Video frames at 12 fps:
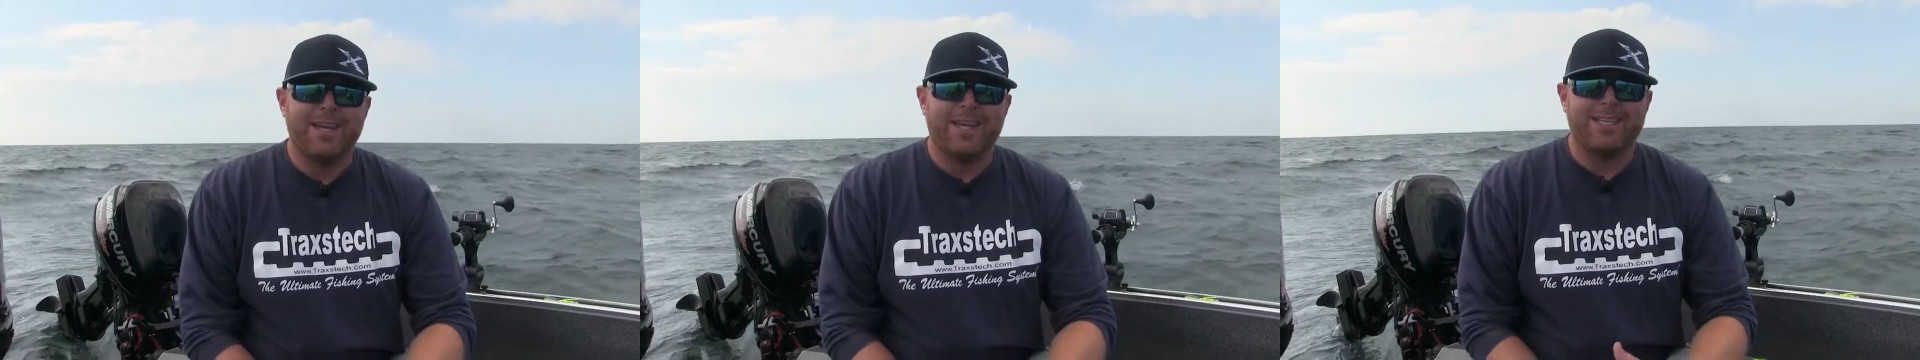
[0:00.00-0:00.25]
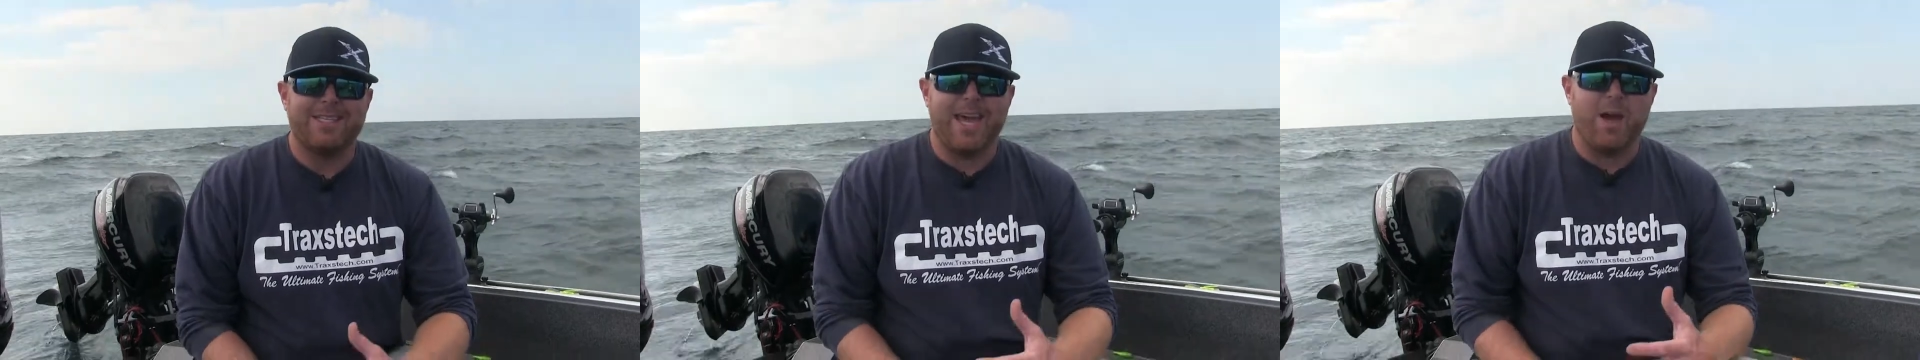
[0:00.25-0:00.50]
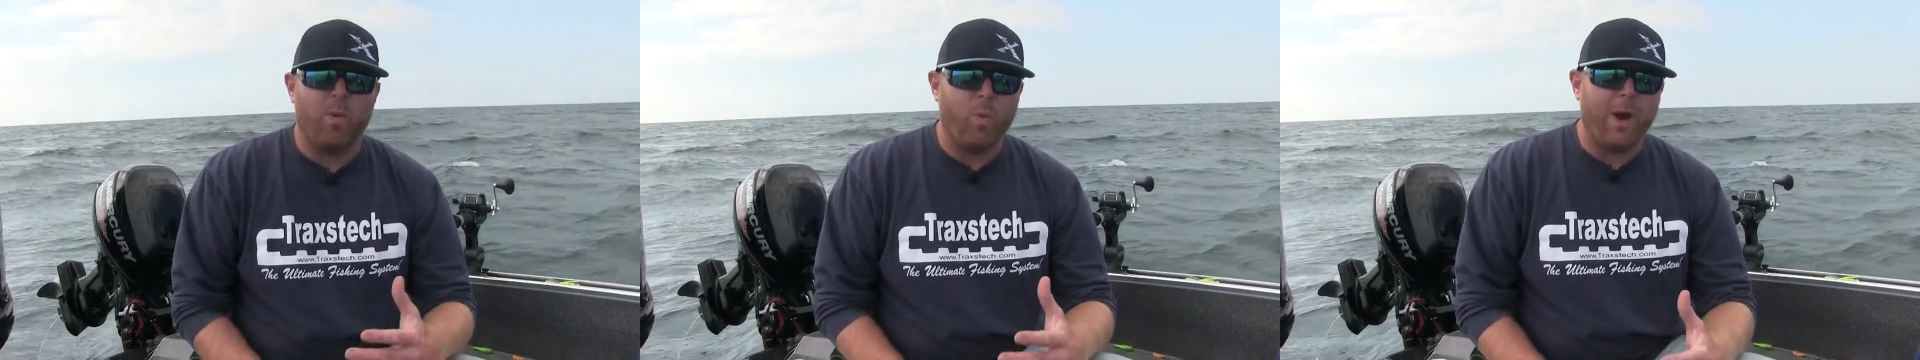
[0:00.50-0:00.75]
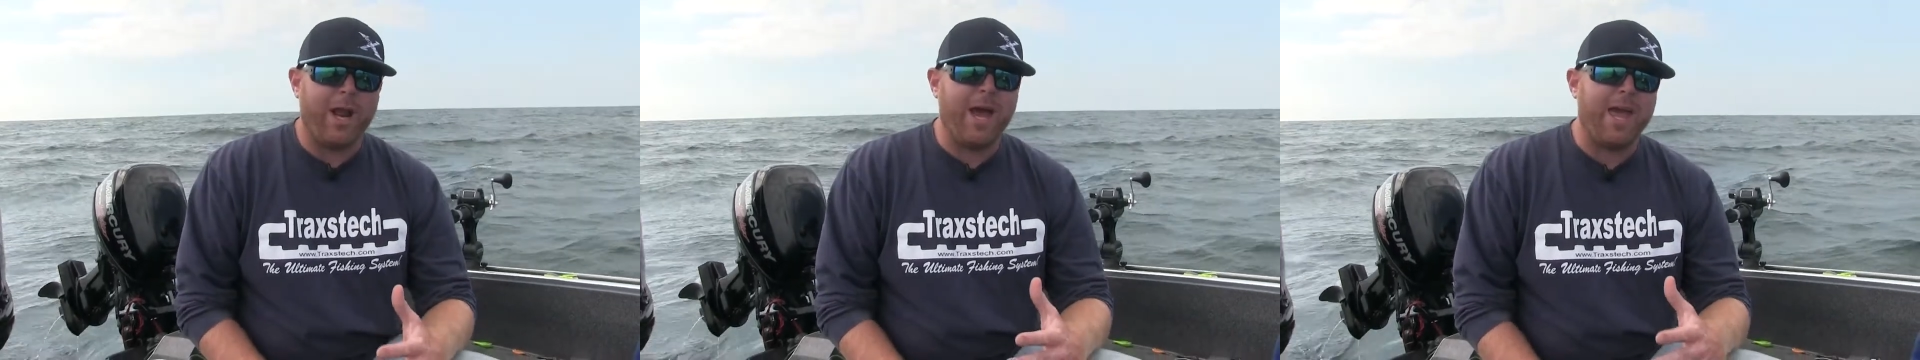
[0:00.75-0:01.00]
is that
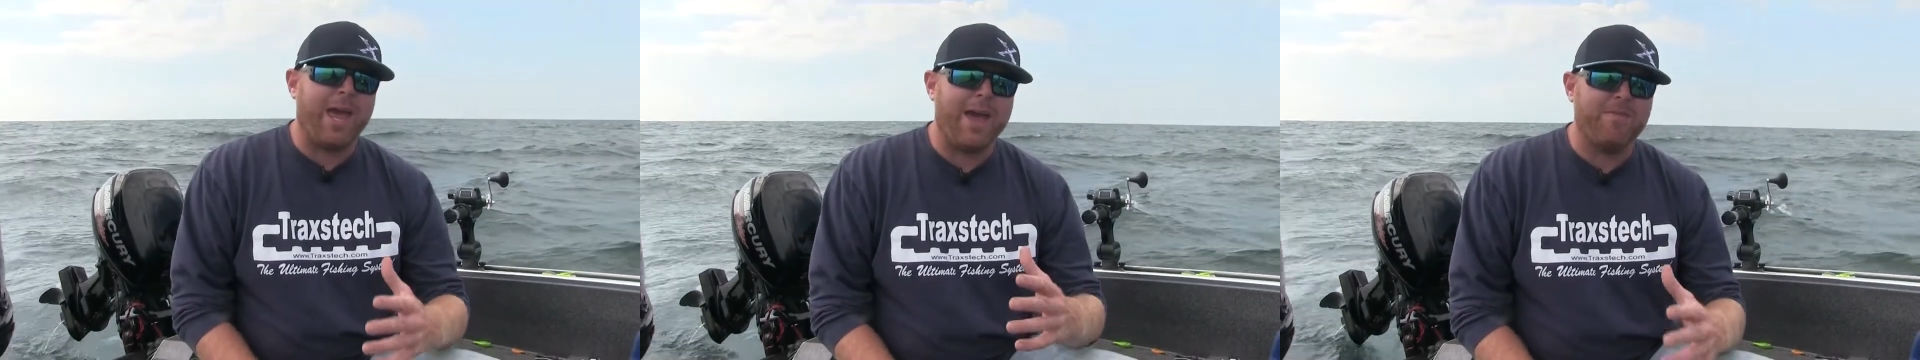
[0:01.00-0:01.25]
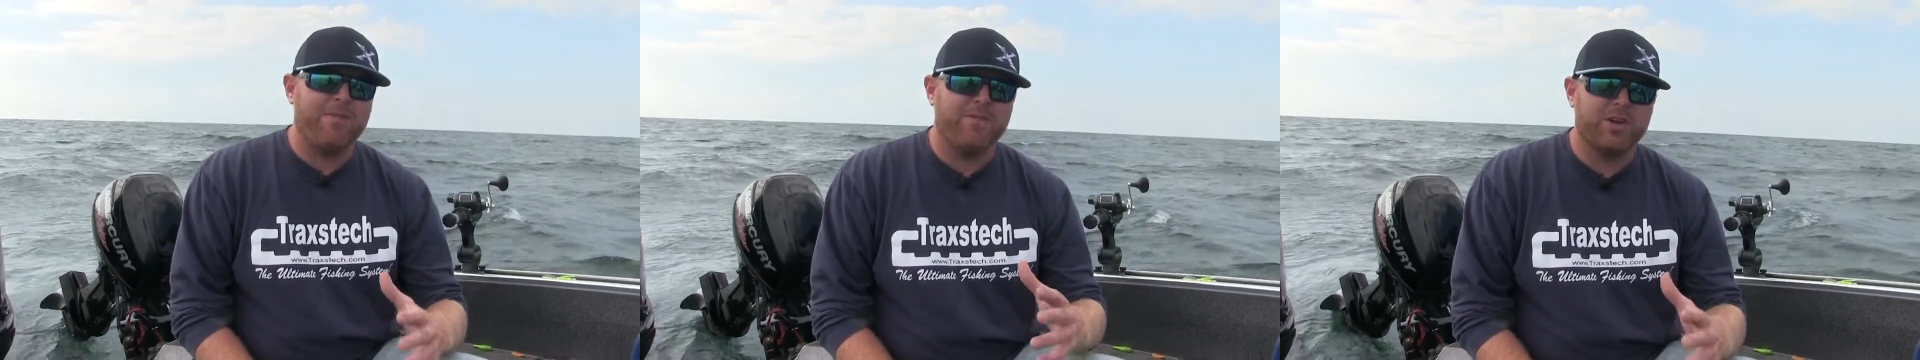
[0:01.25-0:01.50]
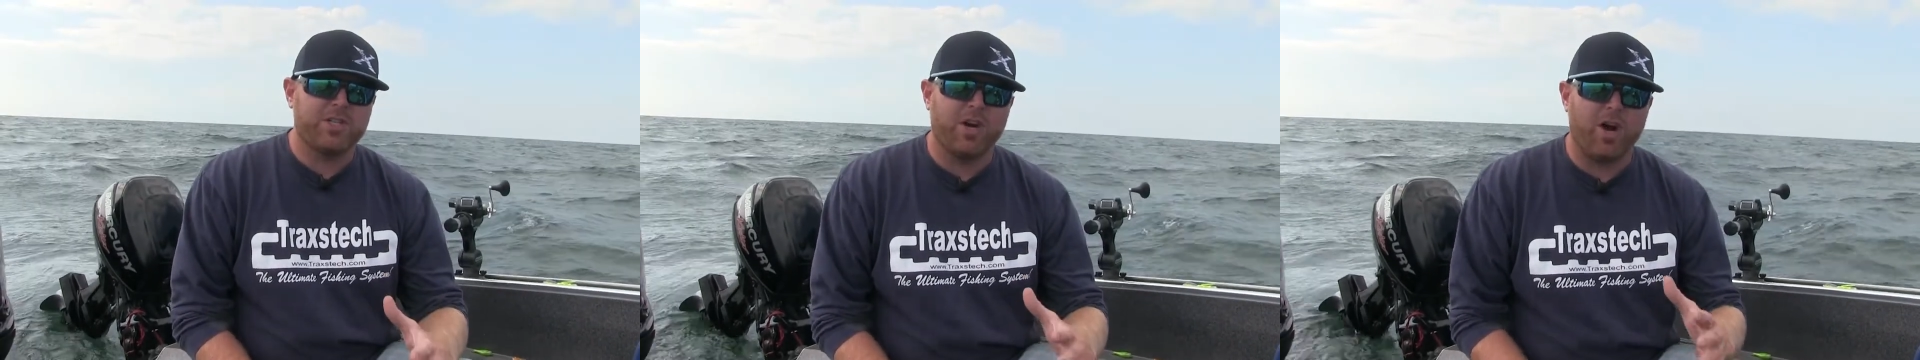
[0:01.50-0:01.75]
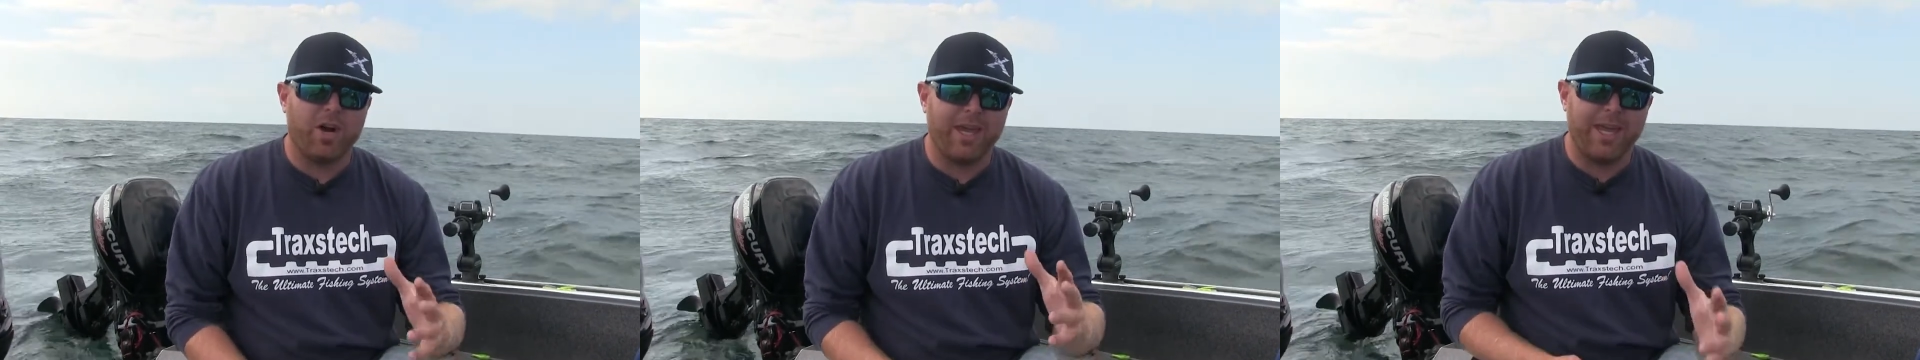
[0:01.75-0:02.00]
when I have the
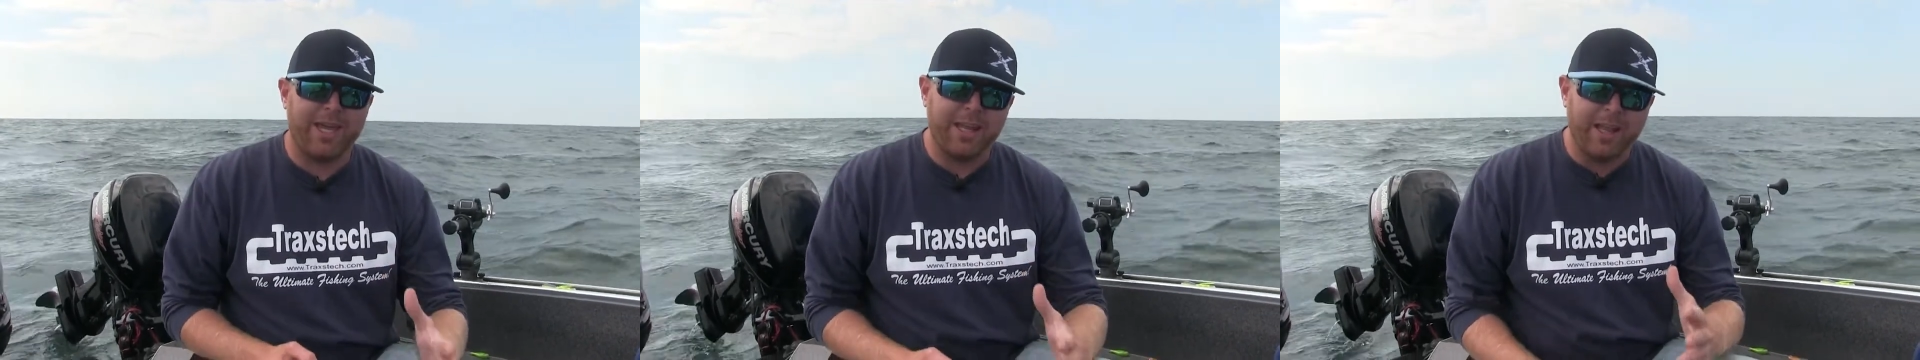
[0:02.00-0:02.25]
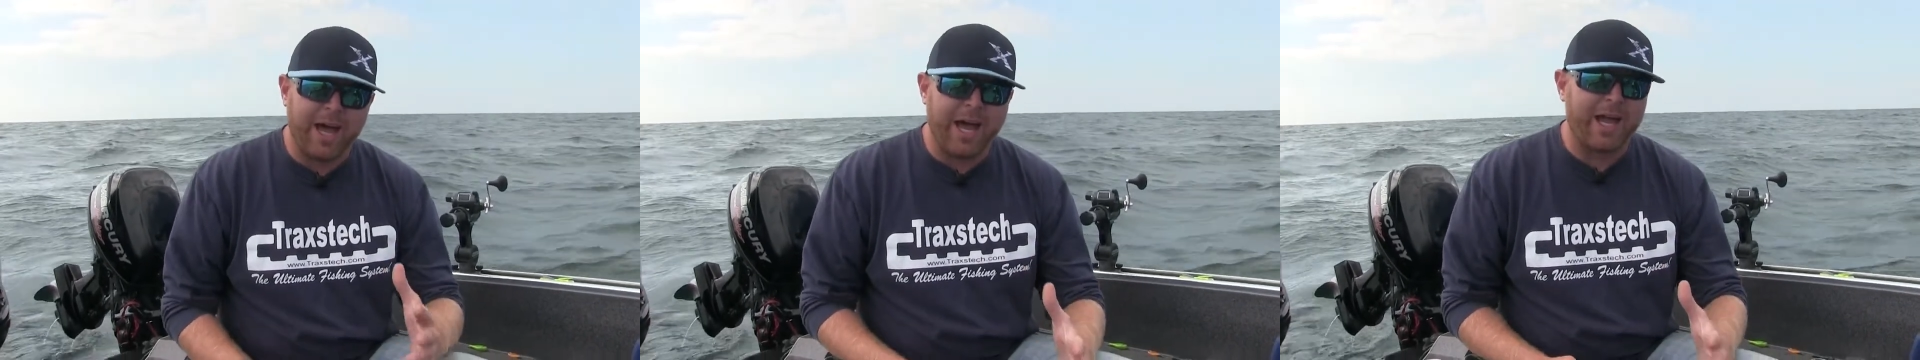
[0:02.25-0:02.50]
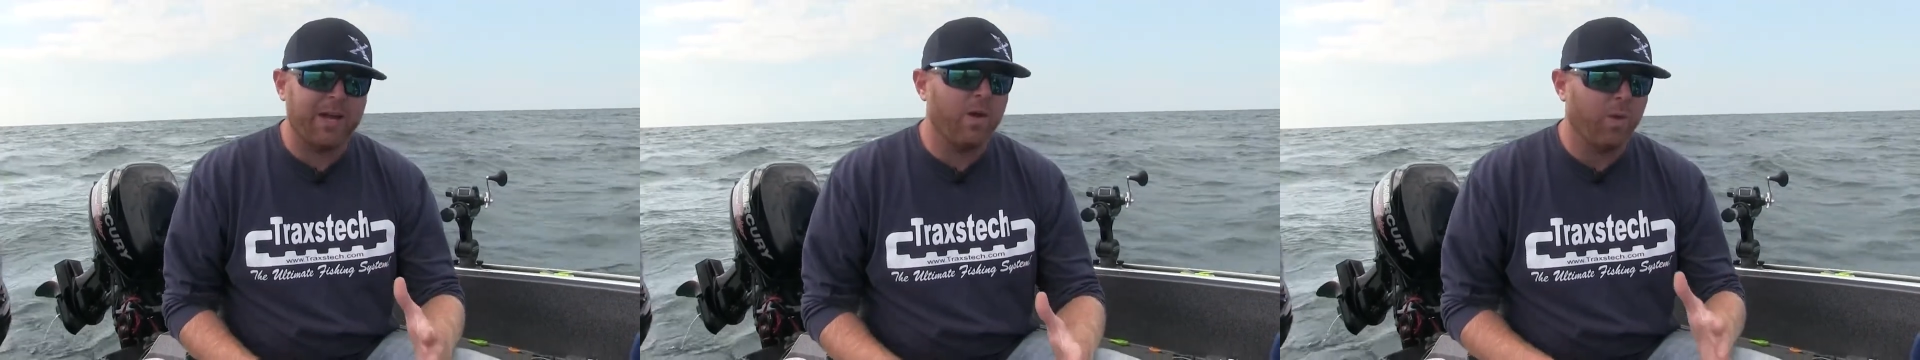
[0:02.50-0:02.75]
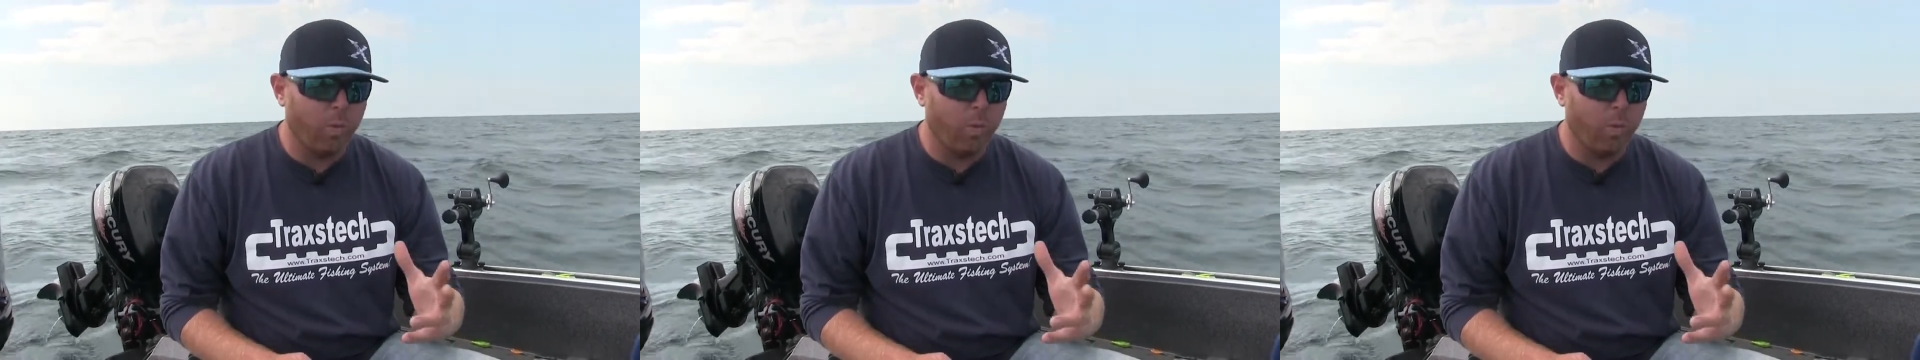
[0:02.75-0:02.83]
fishhawk in line